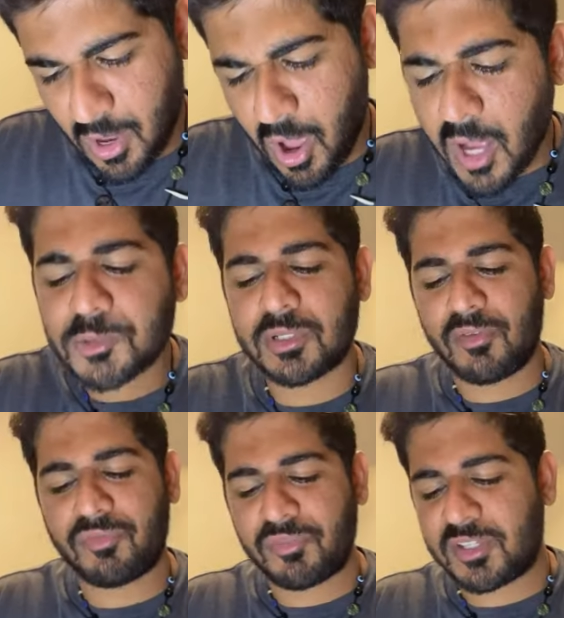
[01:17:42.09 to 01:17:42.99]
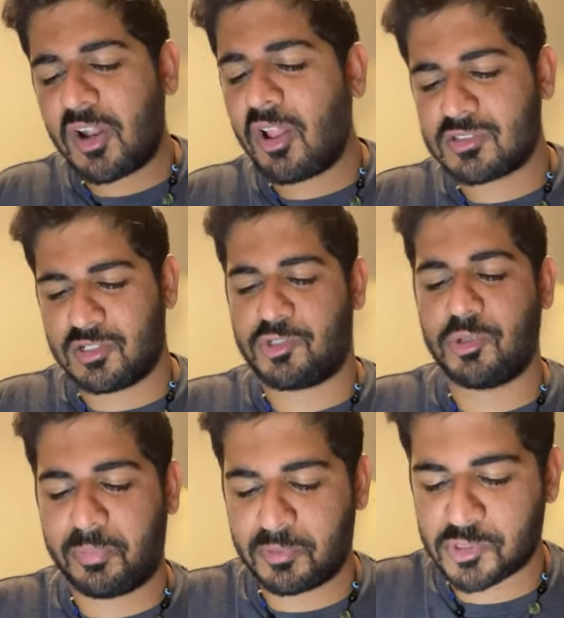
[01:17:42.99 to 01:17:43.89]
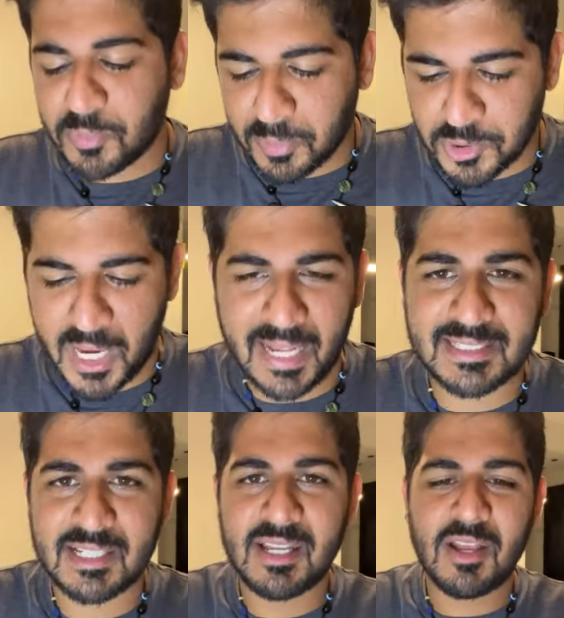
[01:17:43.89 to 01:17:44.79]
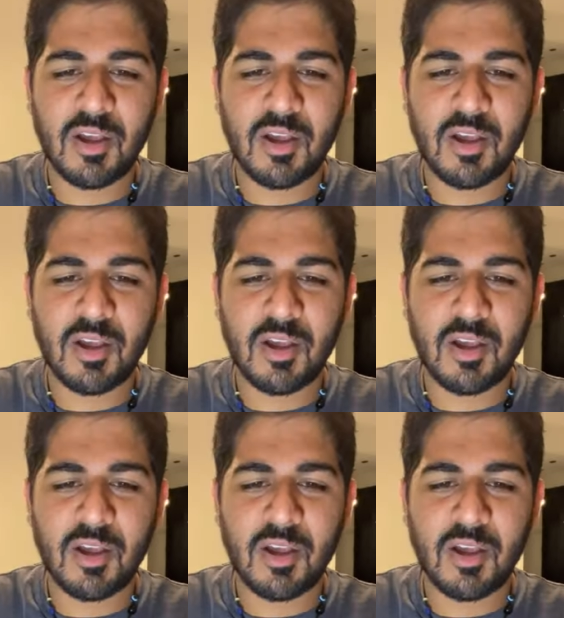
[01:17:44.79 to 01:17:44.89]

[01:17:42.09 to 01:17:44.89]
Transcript: $150 on super chats.